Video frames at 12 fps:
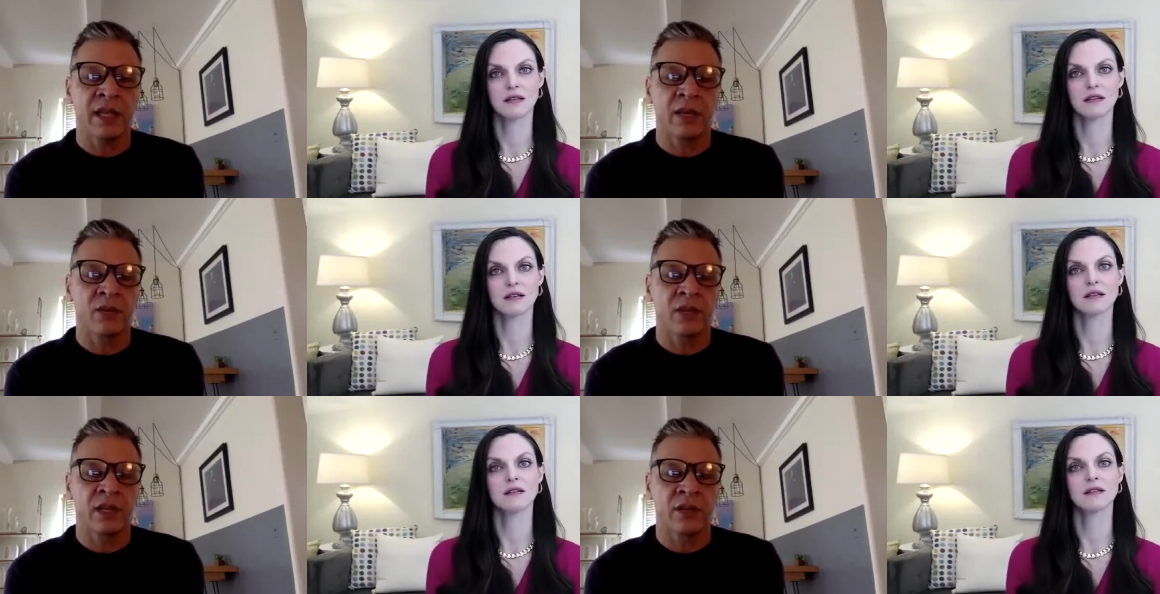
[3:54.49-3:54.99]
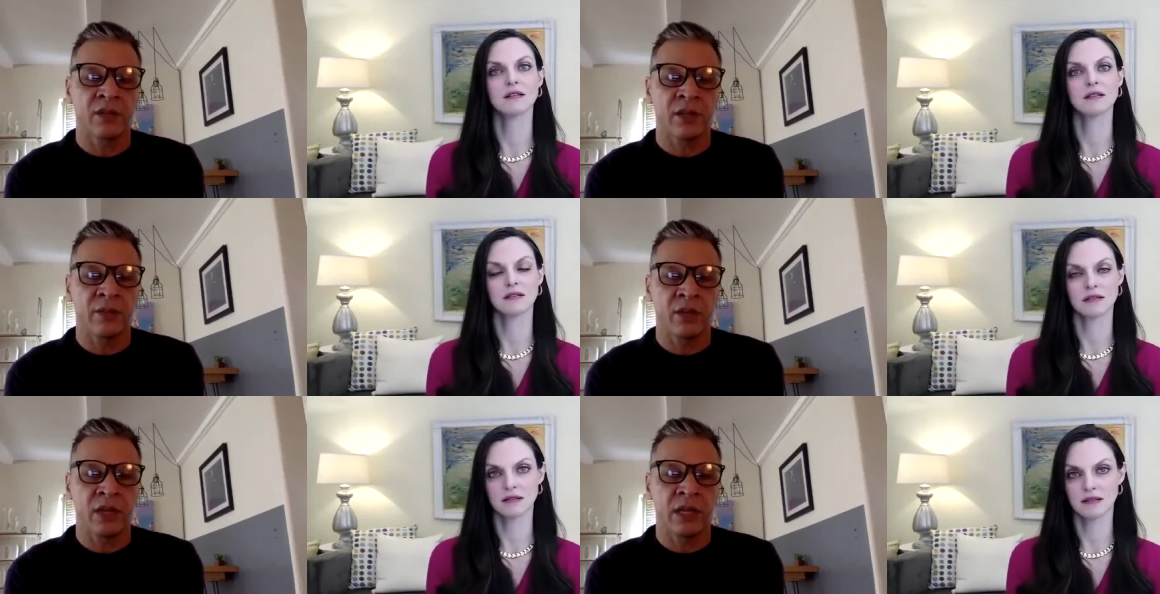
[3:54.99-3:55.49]
Speaker 1: It was another
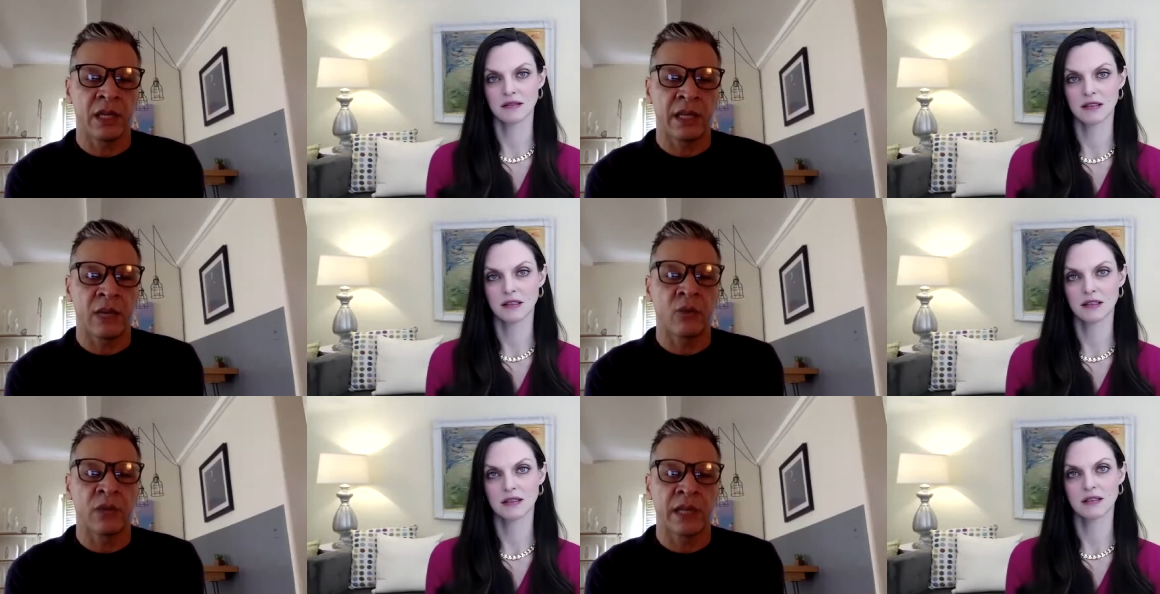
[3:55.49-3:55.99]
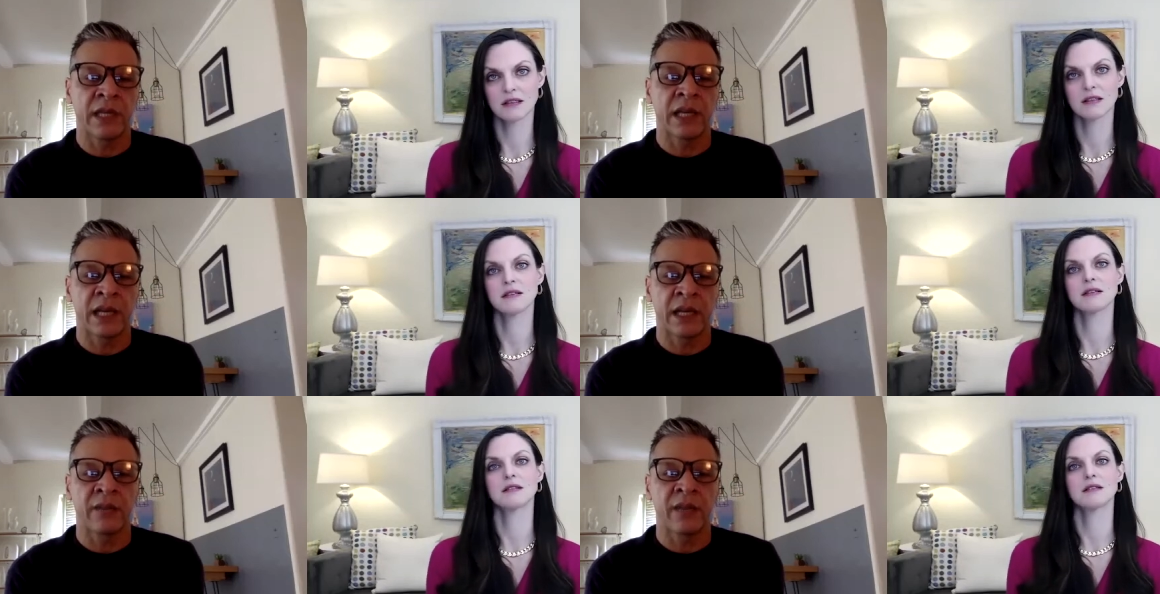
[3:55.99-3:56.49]
community that would like
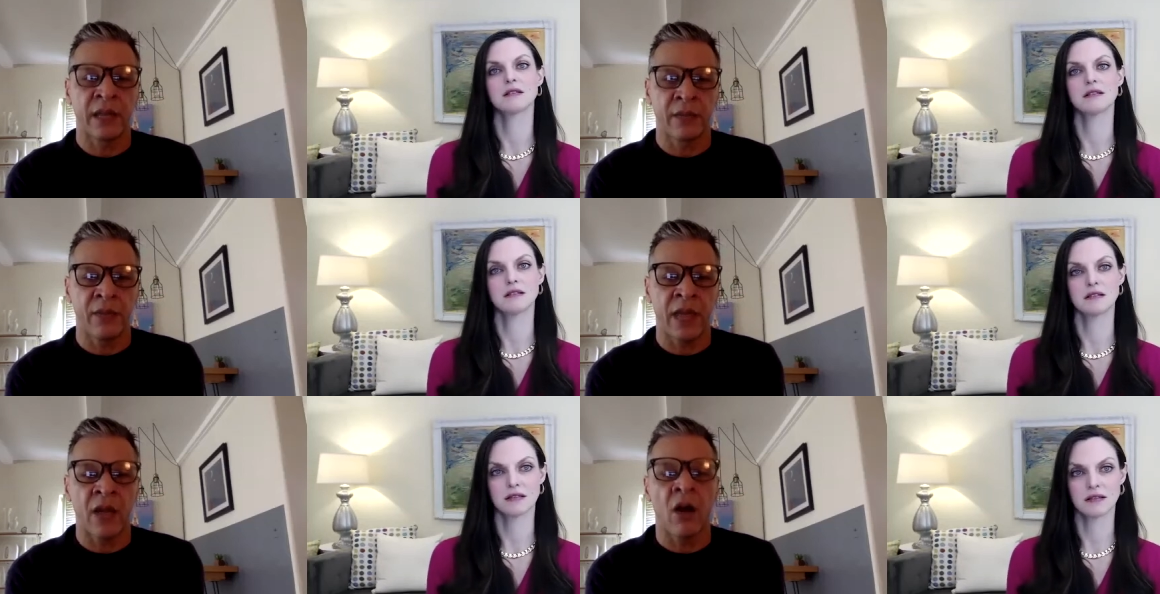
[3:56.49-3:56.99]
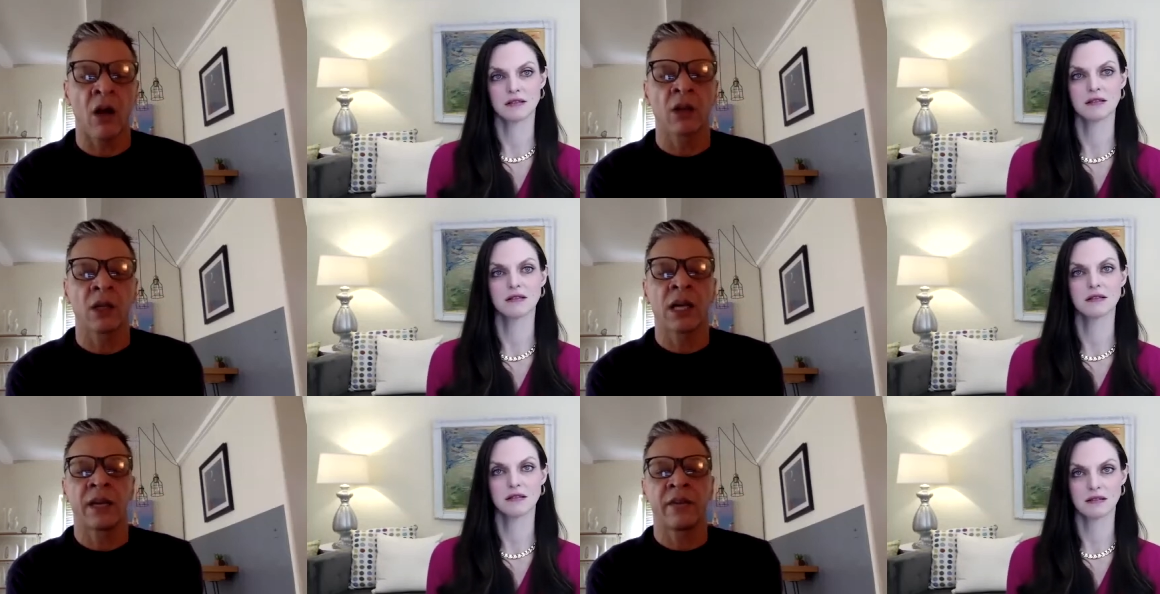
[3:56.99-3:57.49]
kind of, they, they all
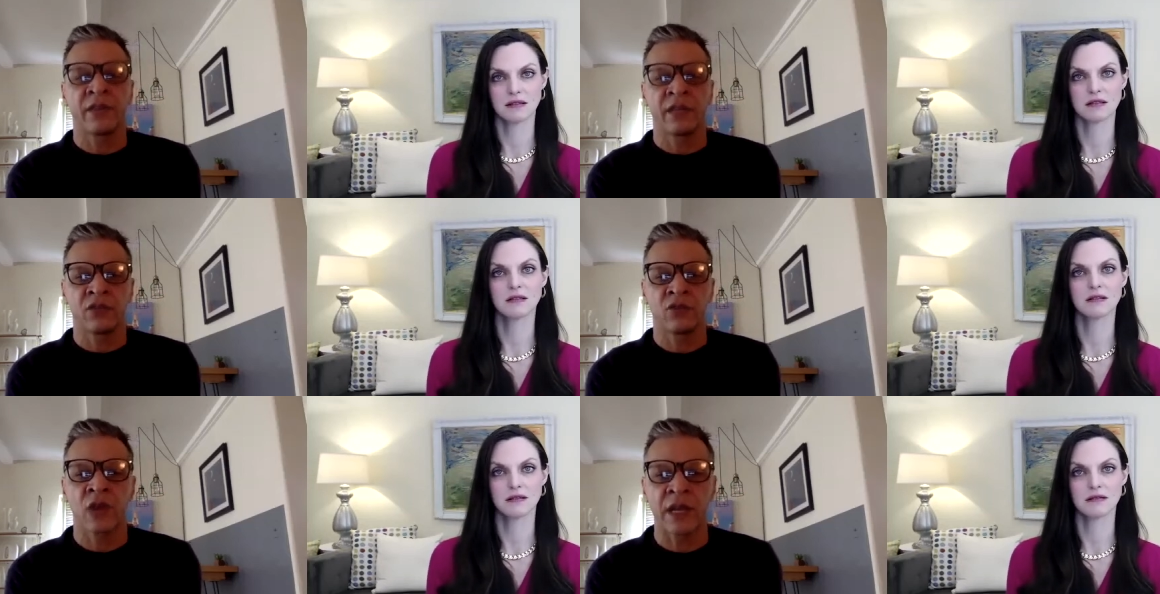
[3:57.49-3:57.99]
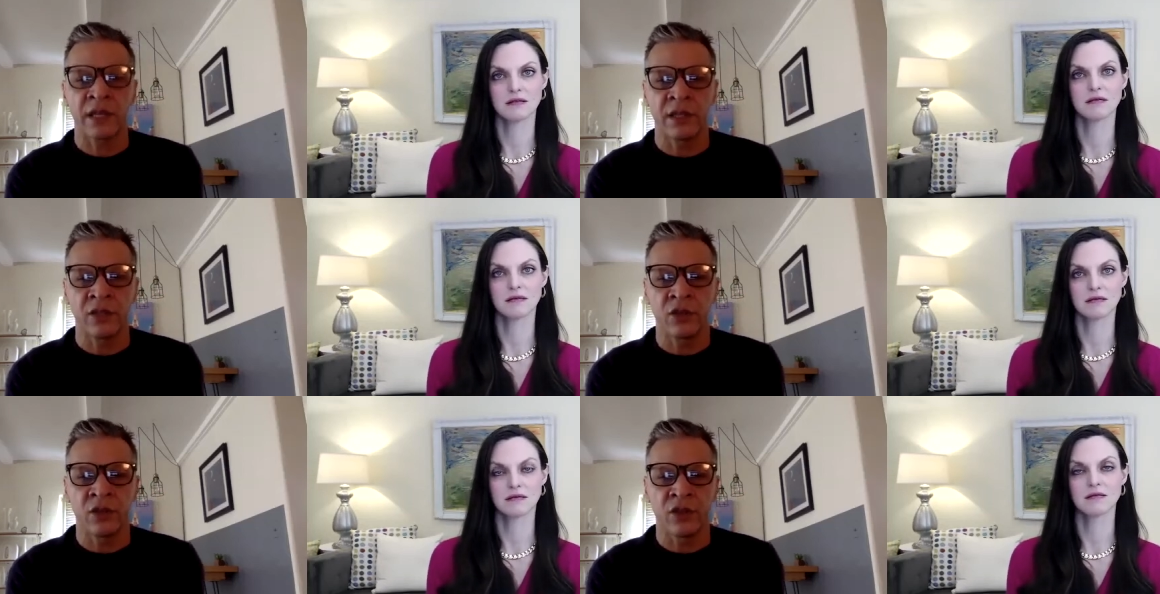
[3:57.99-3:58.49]
kind of tried to
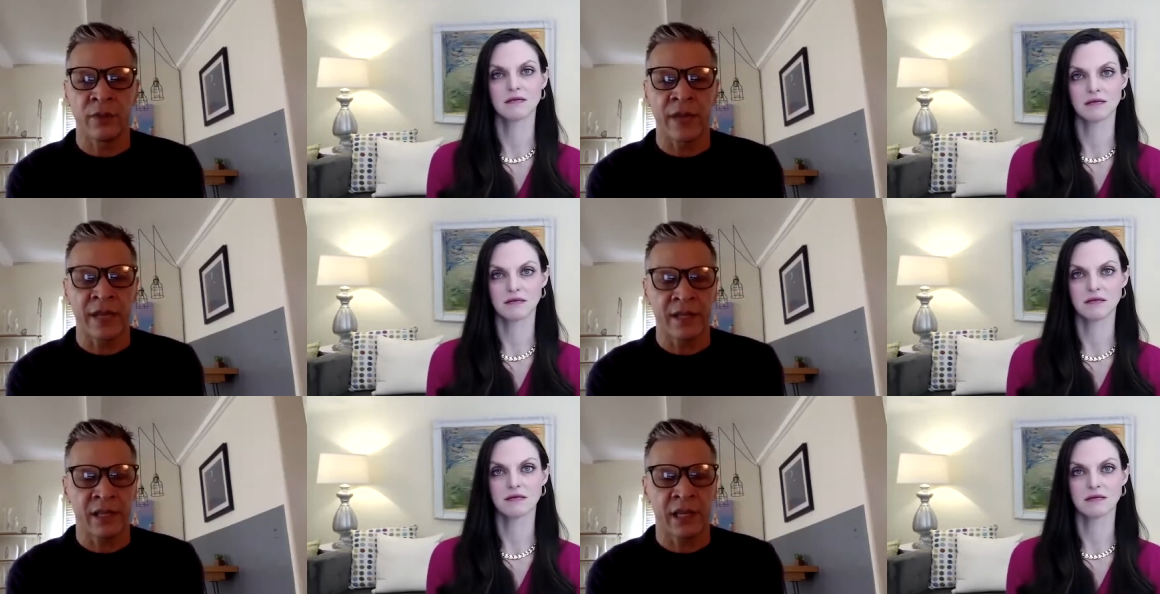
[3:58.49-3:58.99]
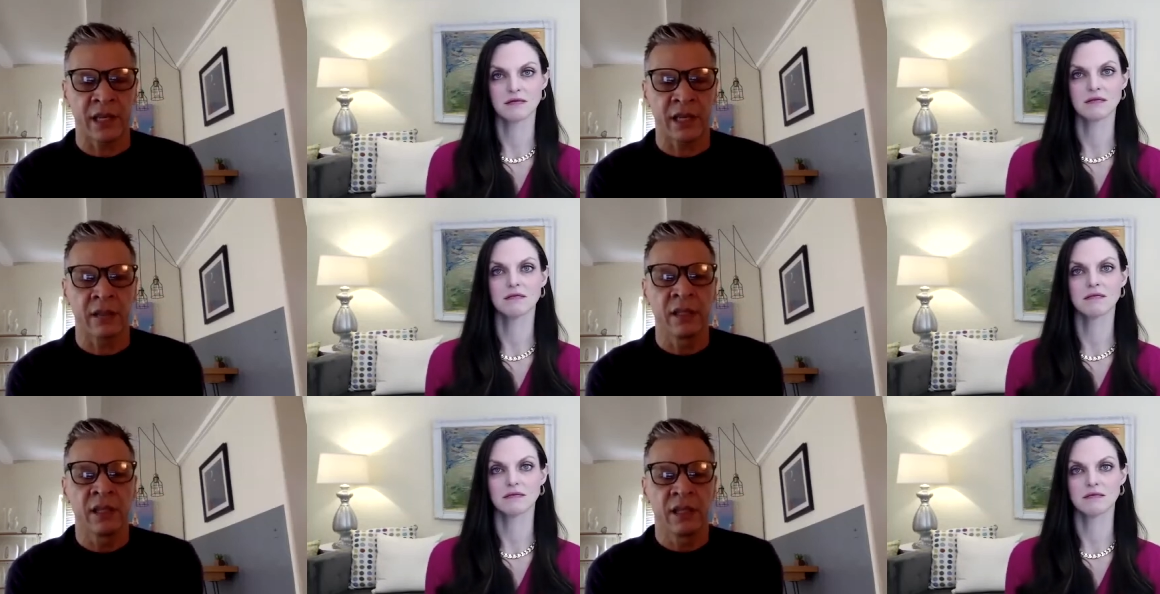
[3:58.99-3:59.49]
do their best to kind of
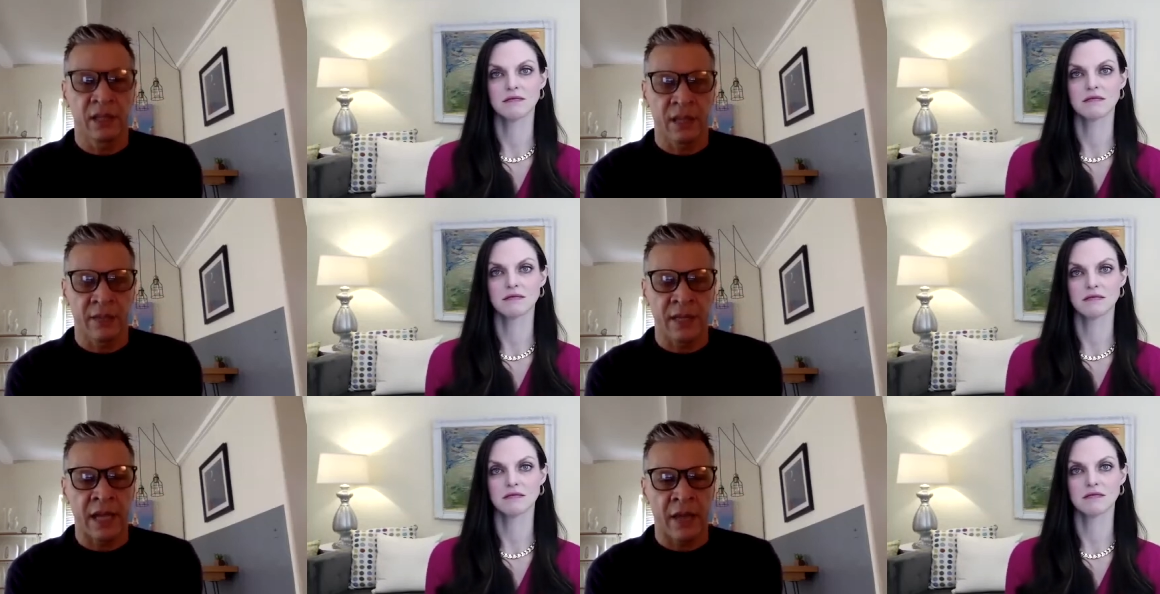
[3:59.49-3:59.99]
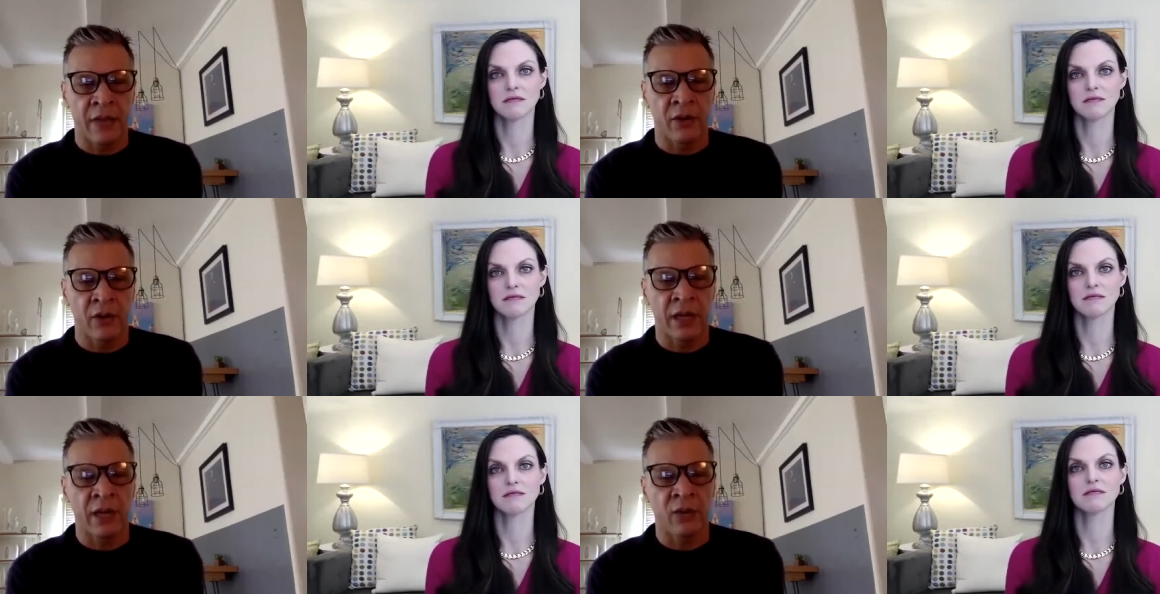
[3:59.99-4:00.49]
come together
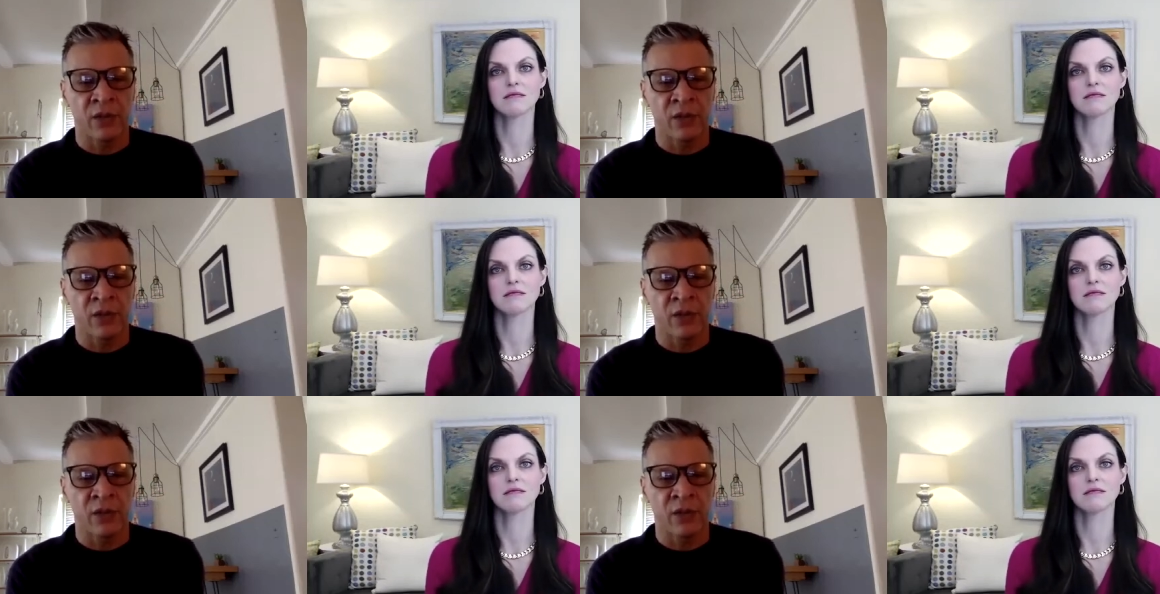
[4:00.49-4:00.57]
and it was